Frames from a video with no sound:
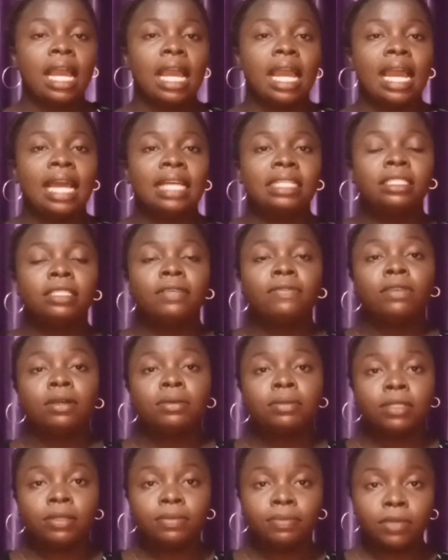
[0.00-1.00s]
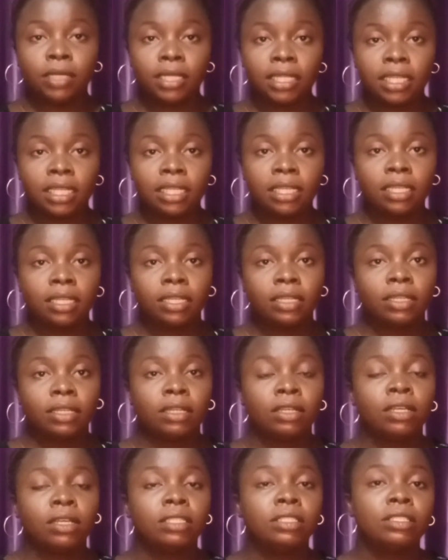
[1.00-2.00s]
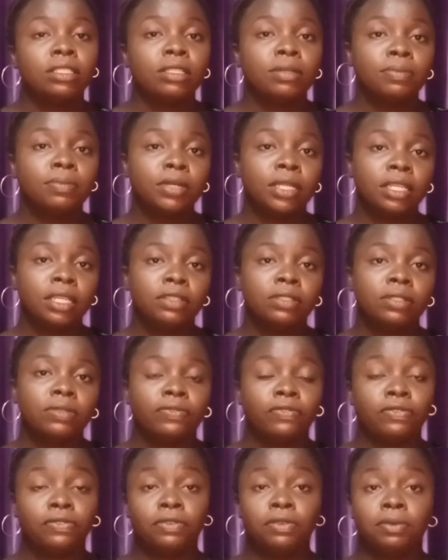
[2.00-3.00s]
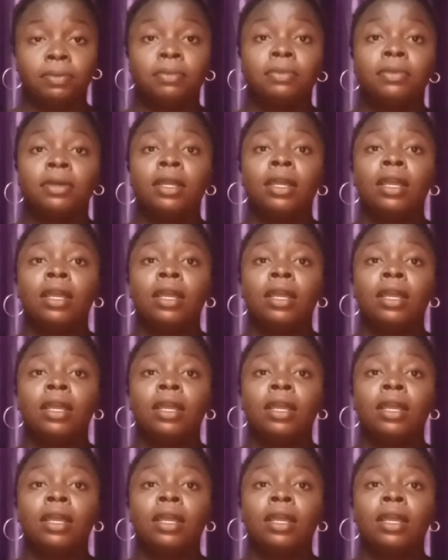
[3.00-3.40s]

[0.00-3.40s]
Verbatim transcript: I had saved up some money gotten some money from